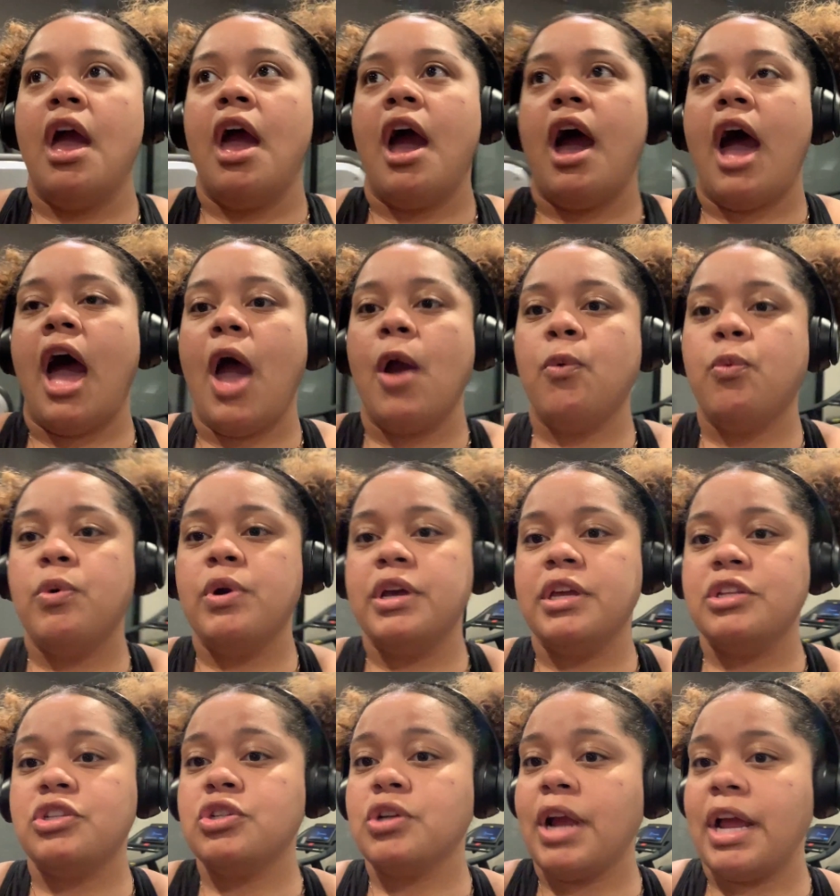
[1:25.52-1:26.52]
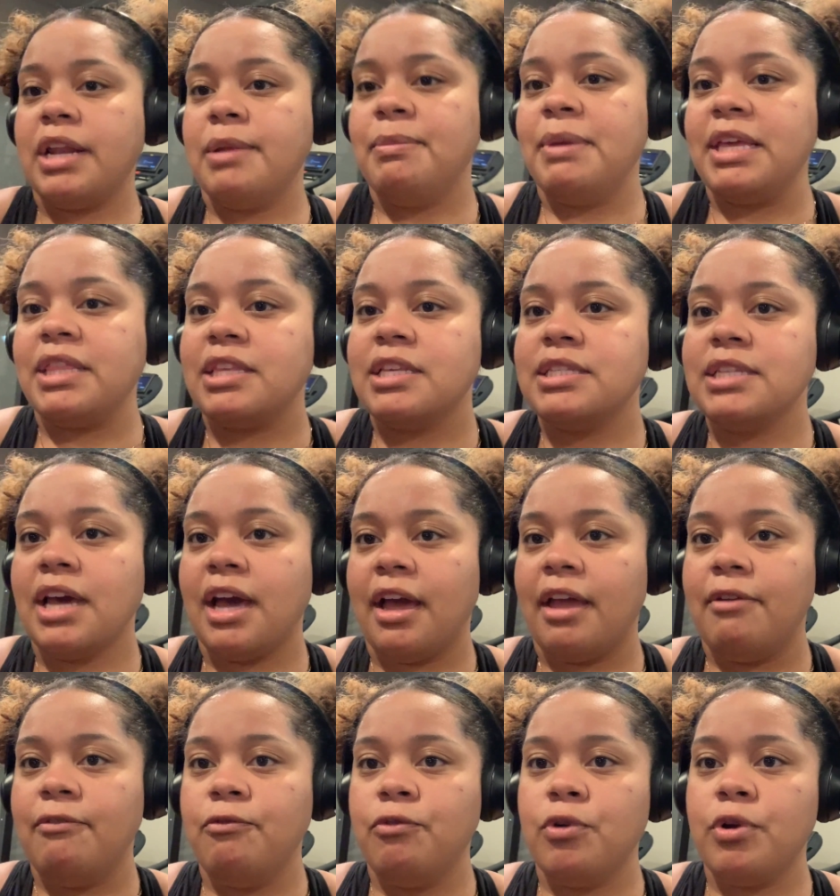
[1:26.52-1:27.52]
I would try to make the
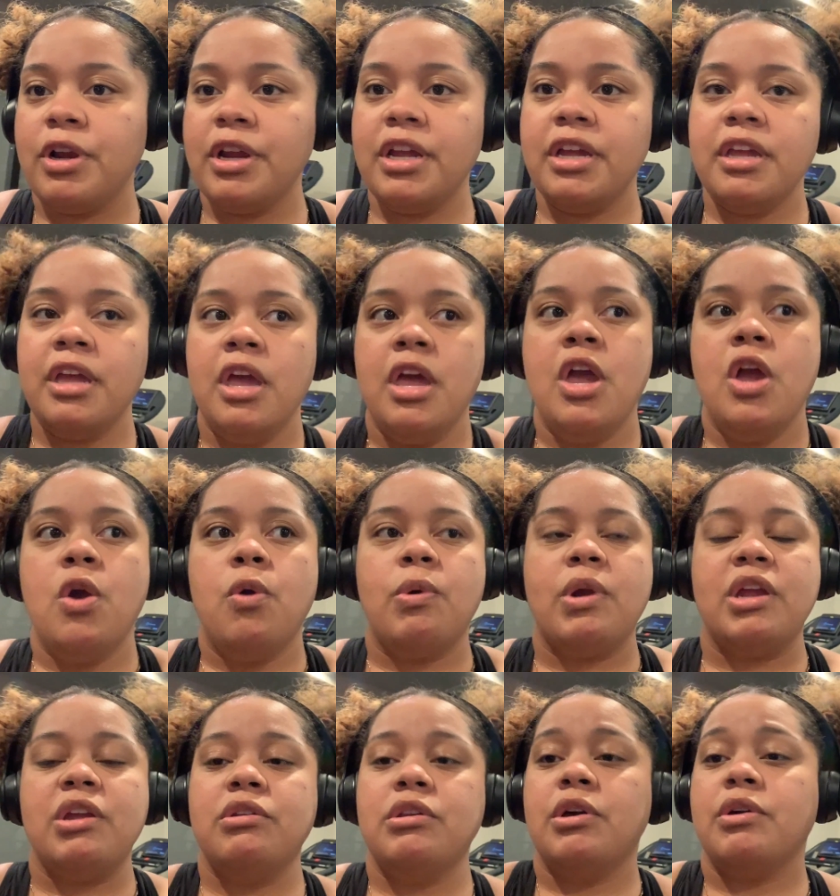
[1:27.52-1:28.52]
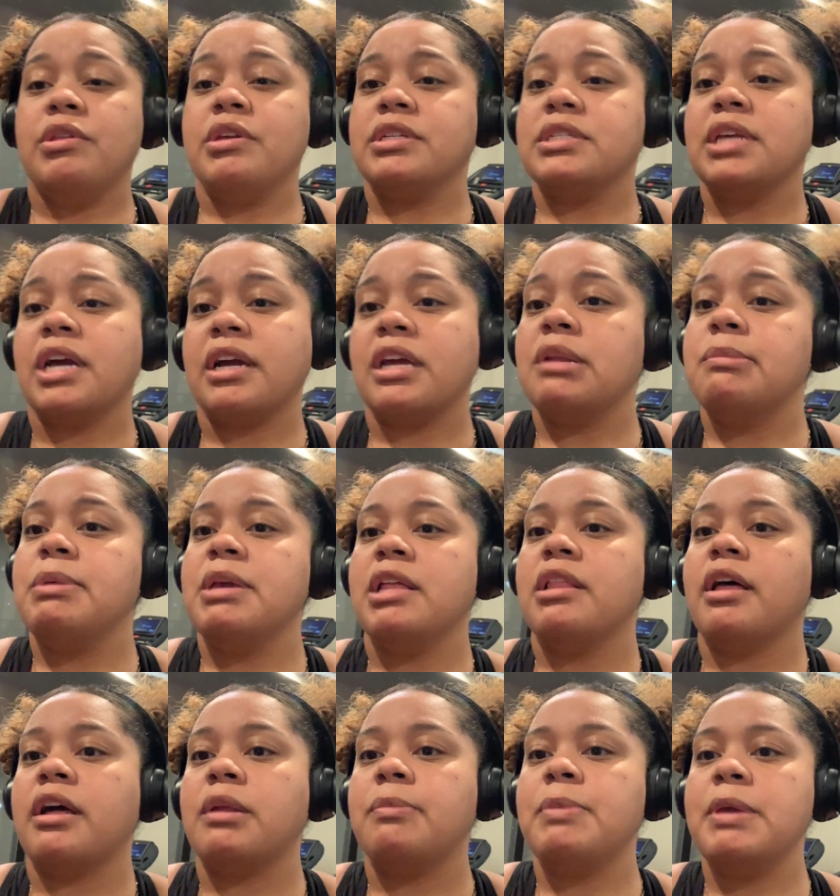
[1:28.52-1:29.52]
time for it where you know there's not going to be a
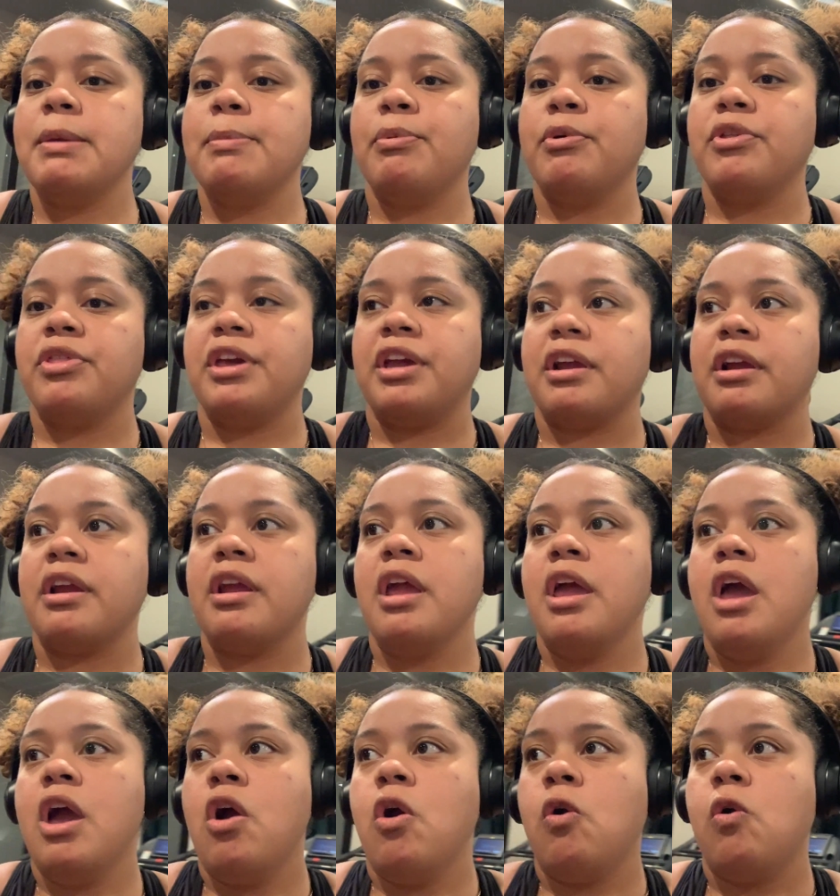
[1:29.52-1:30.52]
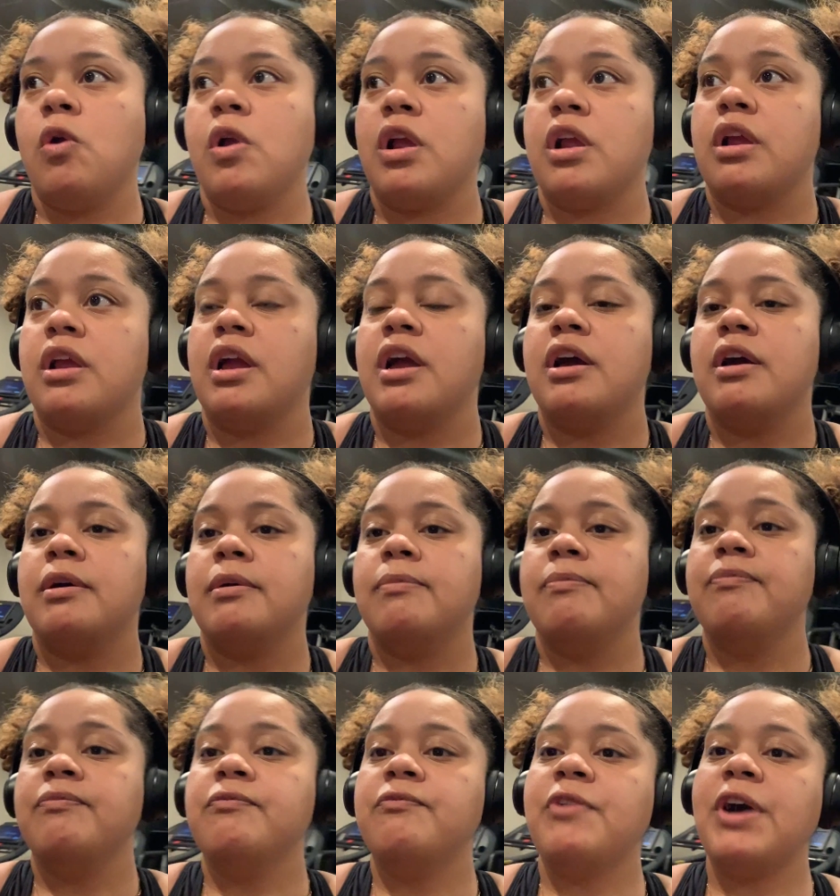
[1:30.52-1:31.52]
lot of people there. Or
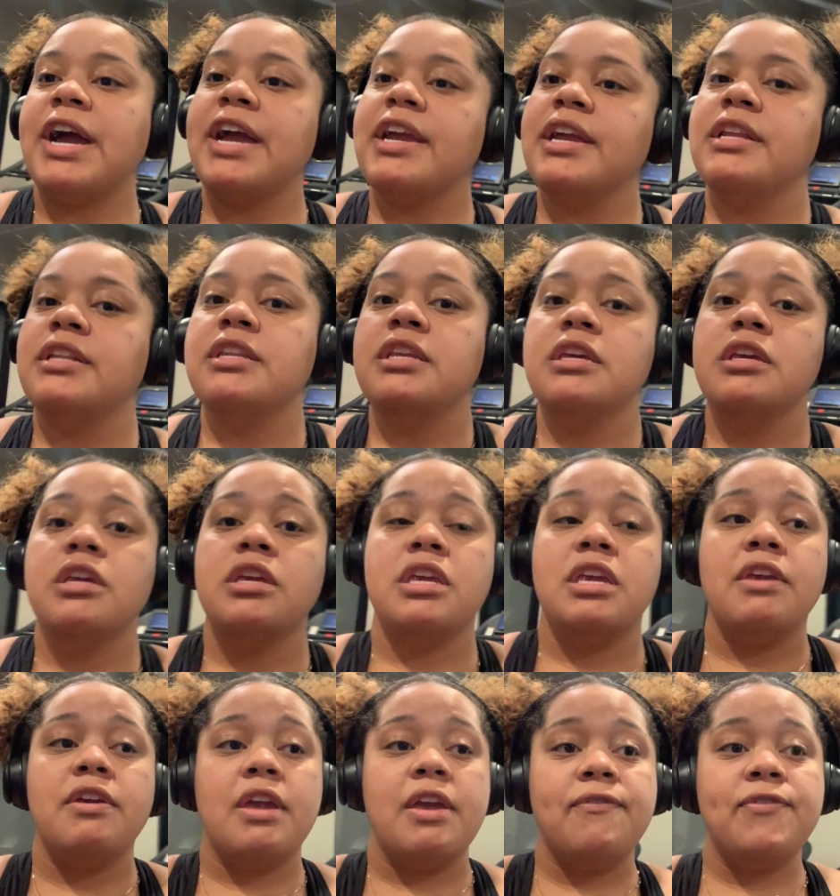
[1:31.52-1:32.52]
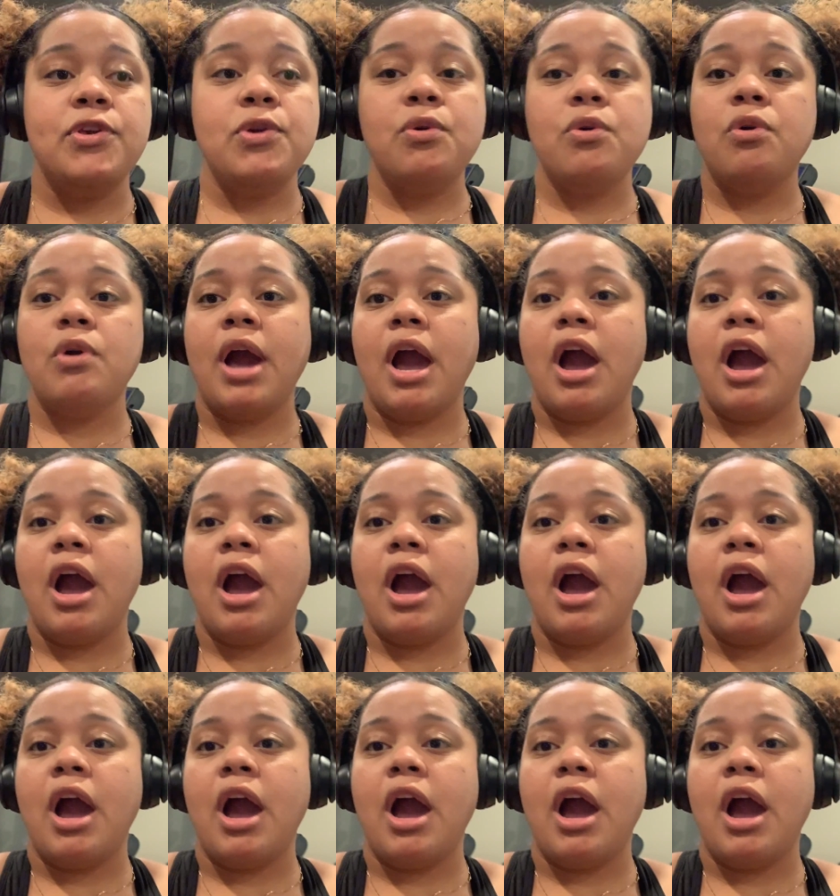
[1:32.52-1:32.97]
find if you